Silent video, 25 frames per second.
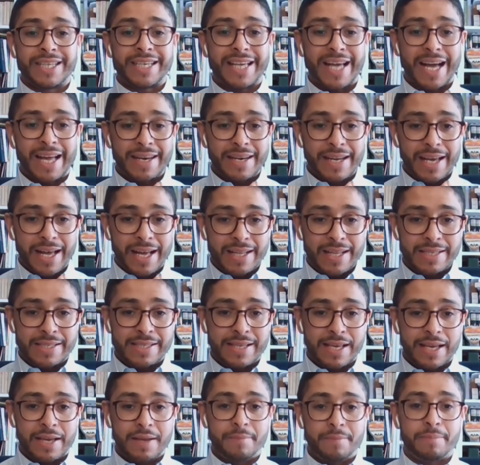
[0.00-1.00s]
can
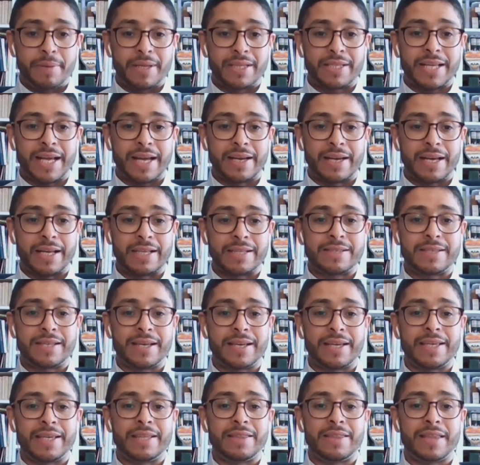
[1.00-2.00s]
answer, but can
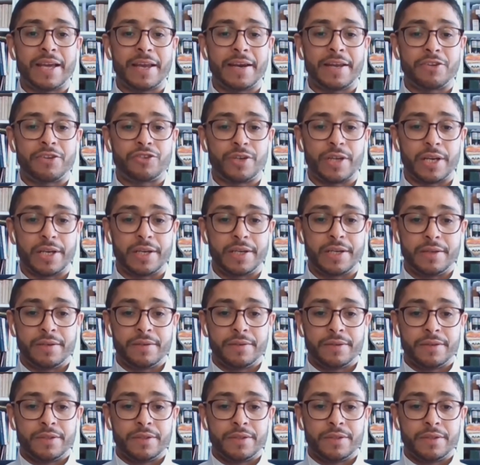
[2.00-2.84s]
answer internationally.